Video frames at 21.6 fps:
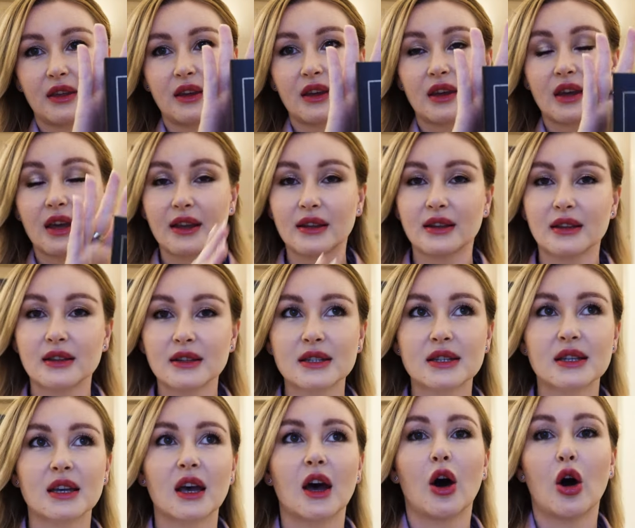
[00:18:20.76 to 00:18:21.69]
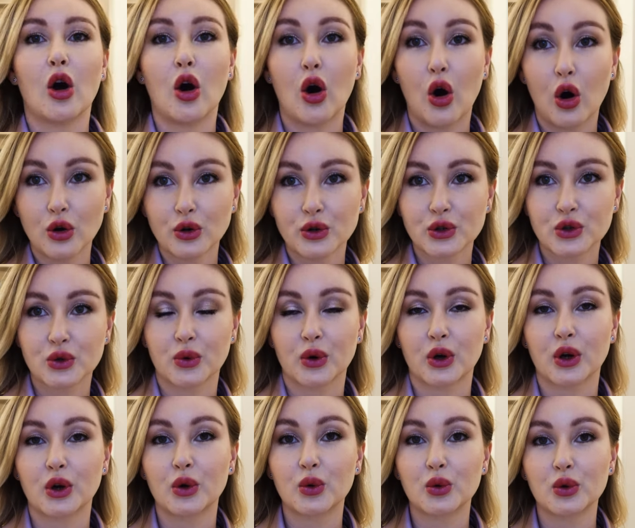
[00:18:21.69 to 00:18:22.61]
I think candles. Also,
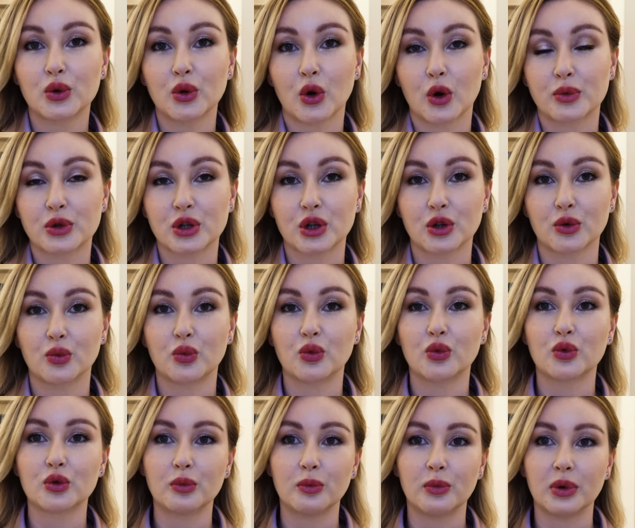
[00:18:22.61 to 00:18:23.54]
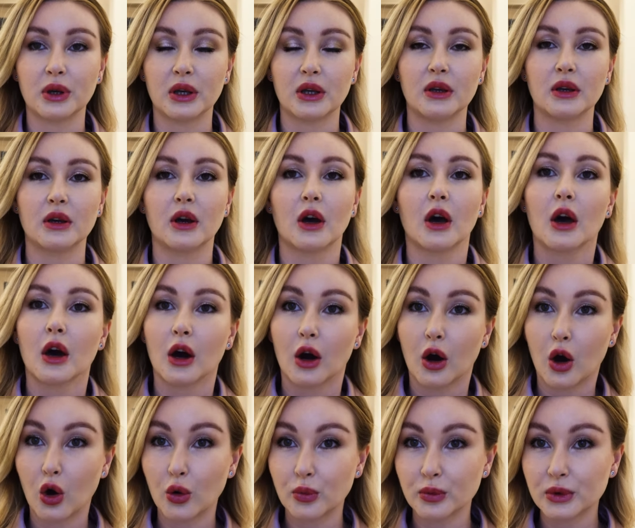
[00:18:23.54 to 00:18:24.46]
a good option would be
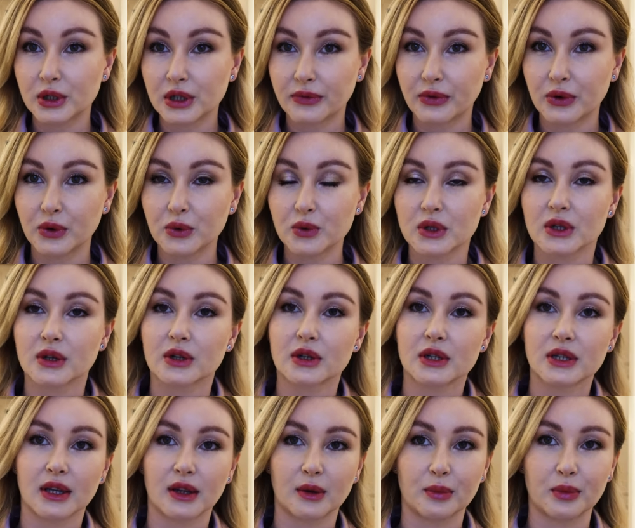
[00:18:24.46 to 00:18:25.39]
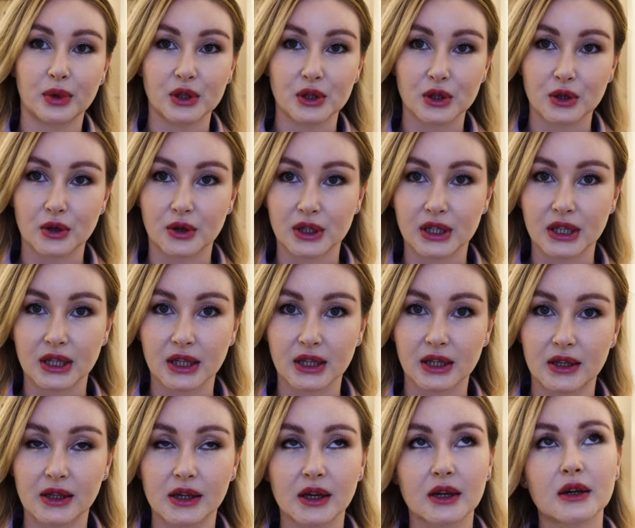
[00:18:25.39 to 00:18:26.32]
home diffusers. I'll be inserting
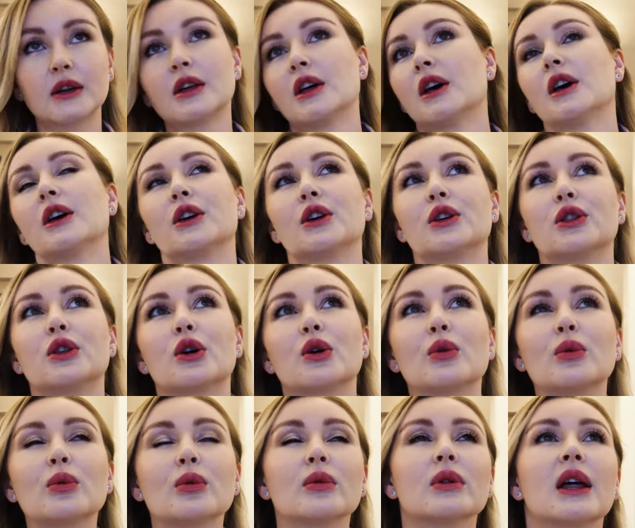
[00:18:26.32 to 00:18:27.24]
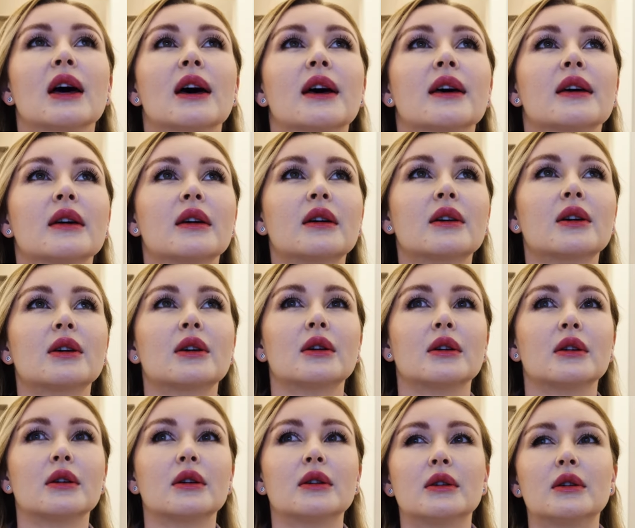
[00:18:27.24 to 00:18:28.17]
here, you know, like
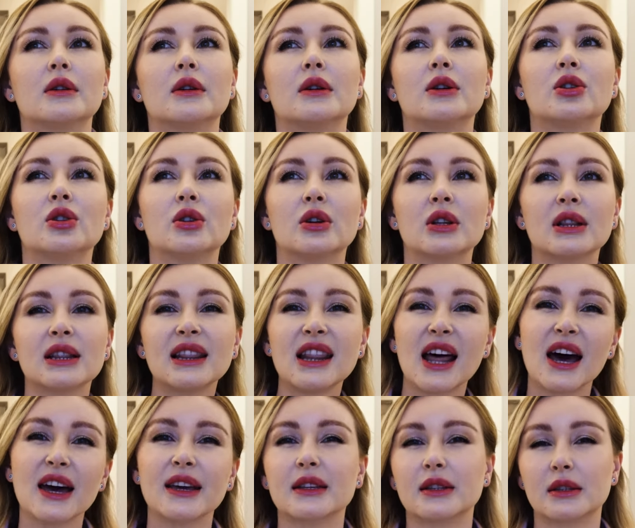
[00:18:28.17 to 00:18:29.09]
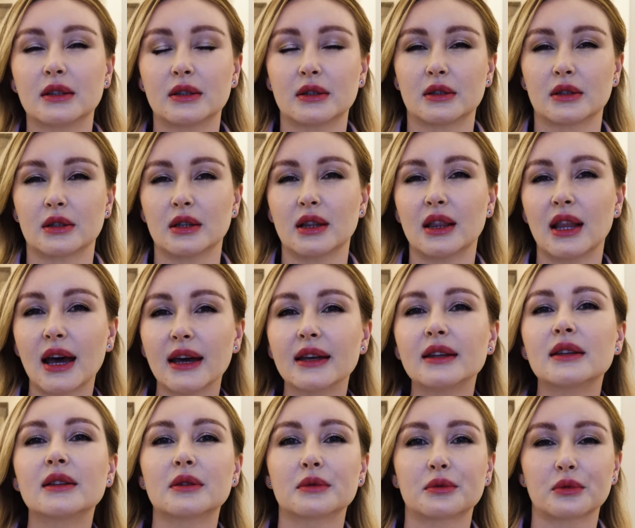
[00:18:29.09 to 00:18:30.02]

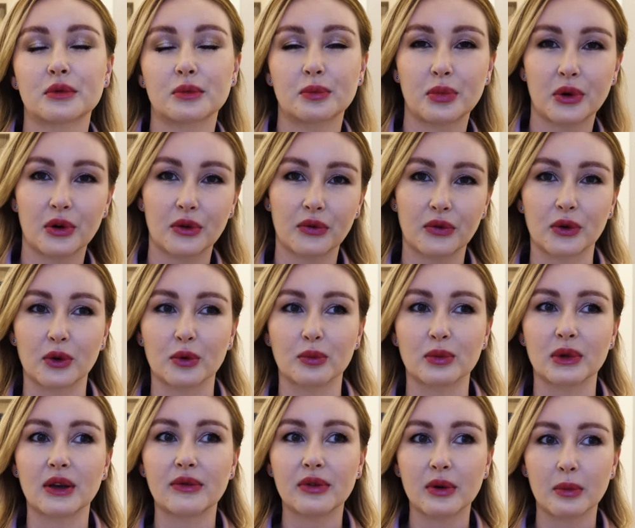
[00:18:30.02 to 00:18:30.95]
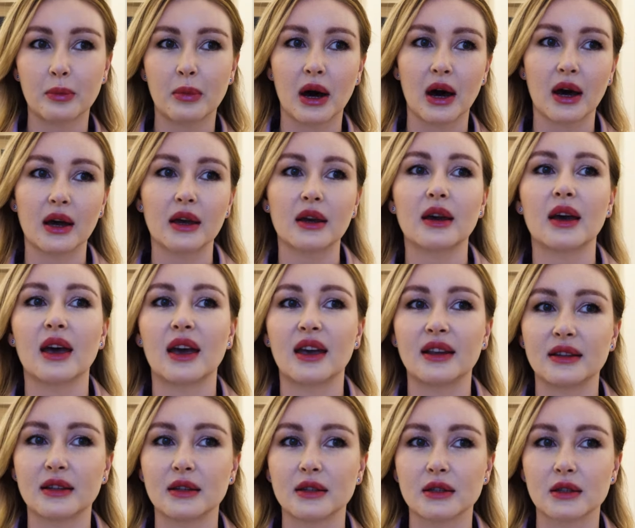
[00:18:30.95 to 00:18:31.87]
light perfume. Never buy
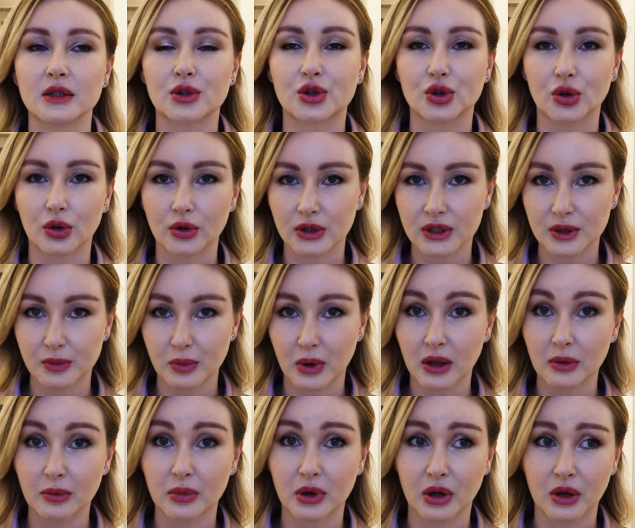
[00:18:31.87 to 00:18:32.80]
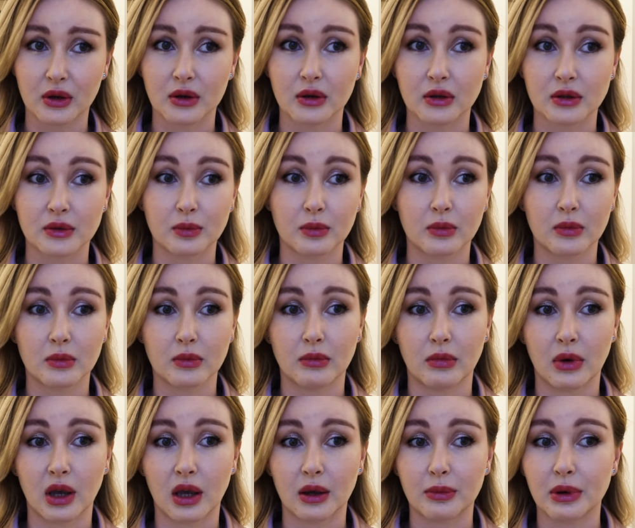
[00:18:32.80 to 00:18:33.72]
any strong smell, because
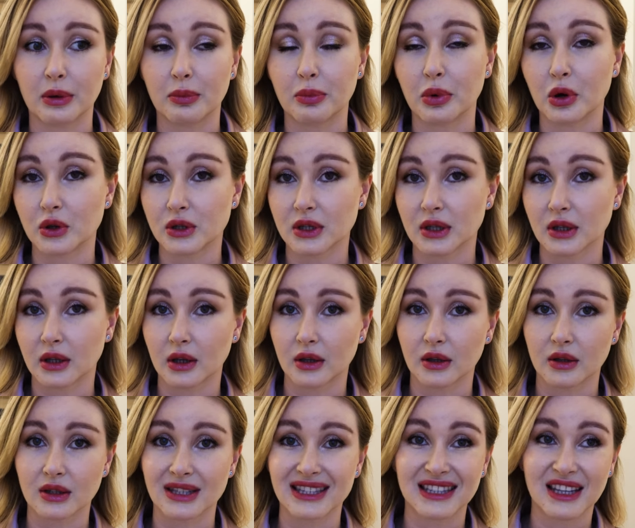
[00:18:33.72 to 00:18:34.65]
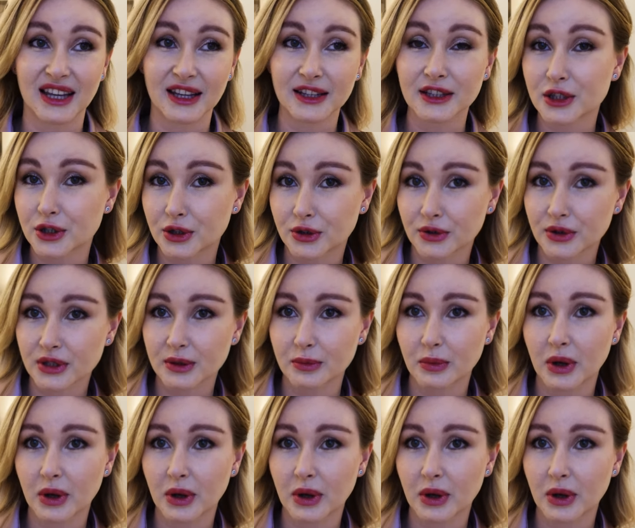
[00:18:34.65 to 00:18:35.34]
maybe person cannot stand strong